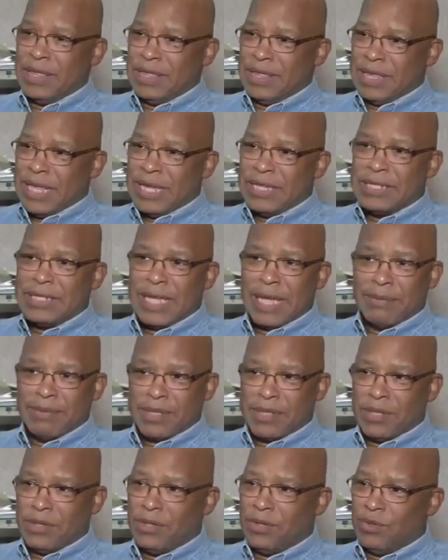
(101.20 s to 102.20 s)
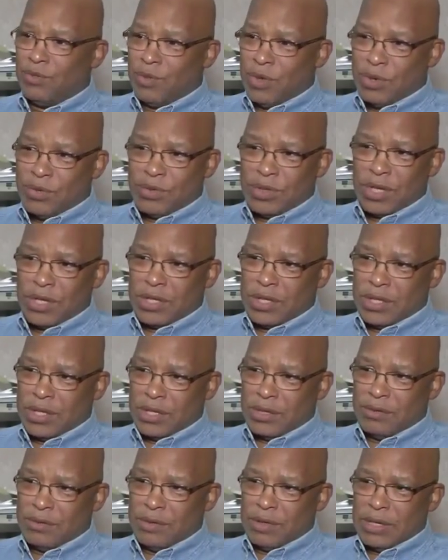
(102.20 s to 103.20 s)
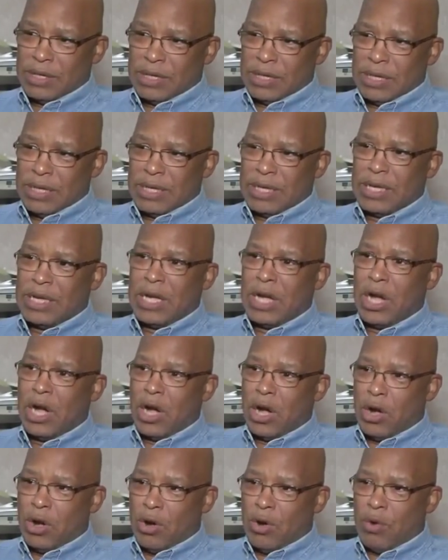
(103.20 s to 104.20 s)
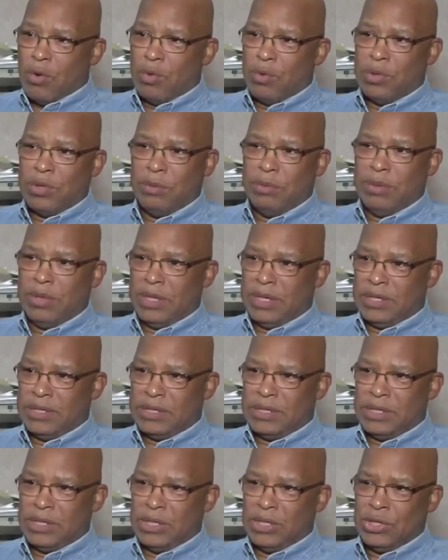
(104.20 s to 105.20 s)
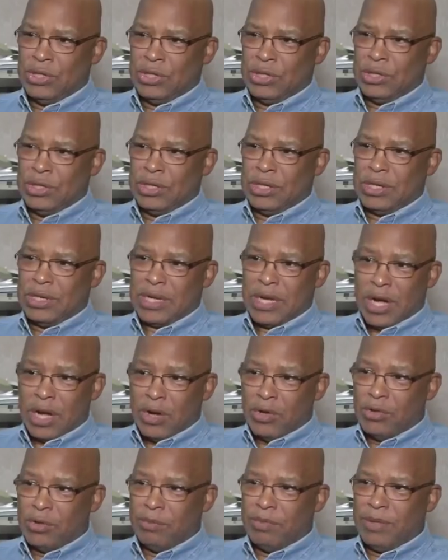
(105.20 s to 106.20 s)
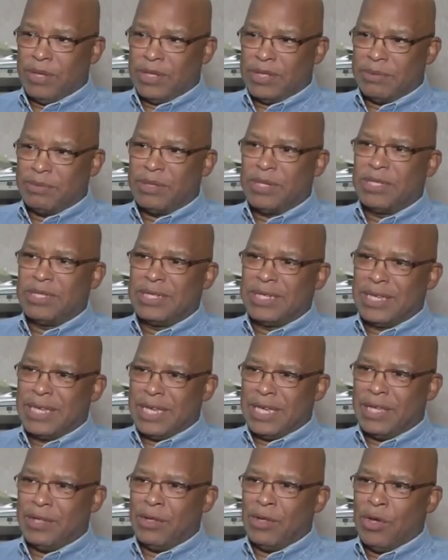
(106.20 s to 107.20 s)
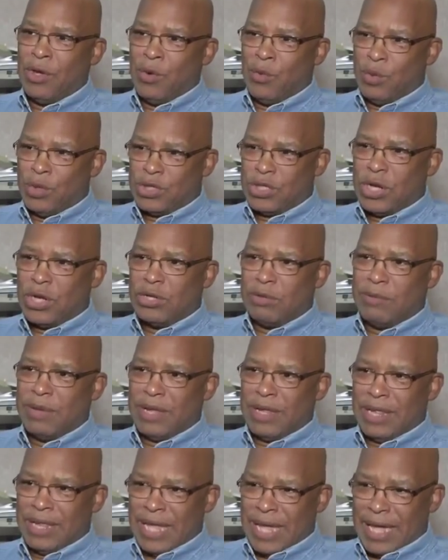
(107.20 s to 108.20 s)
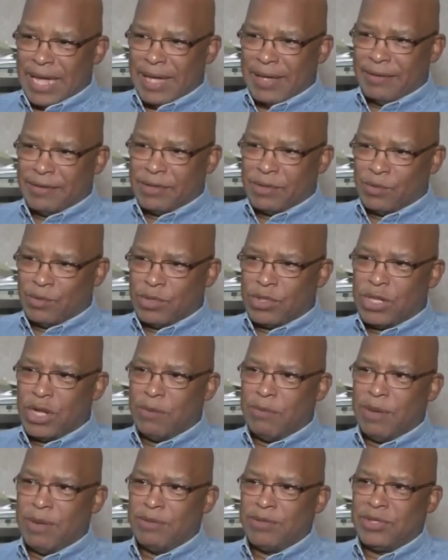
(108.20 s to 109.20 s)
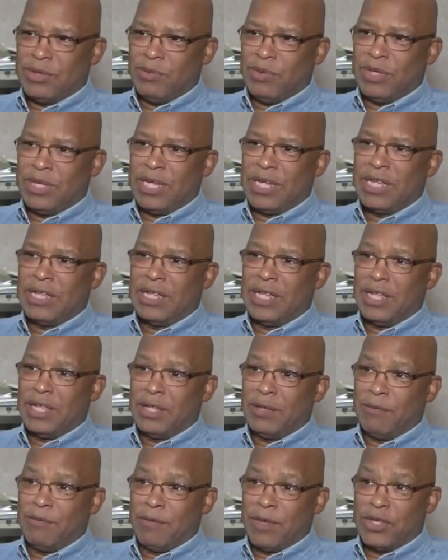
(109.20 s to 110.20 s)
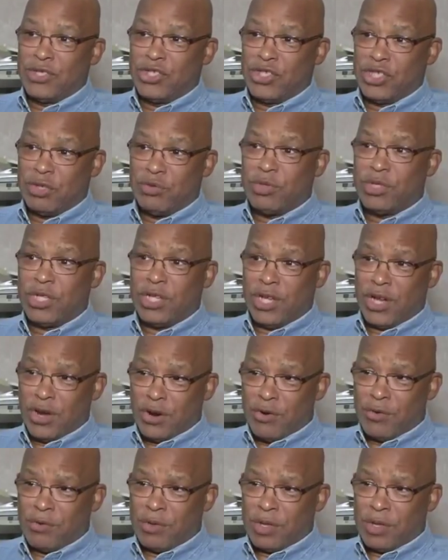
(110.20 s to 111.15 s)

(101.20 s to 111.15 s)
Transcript: that's absolutely the wrong thing to do. Call the police. Call the police because again, we're talking about lives. We're talking about someone that could get get seriously hurt.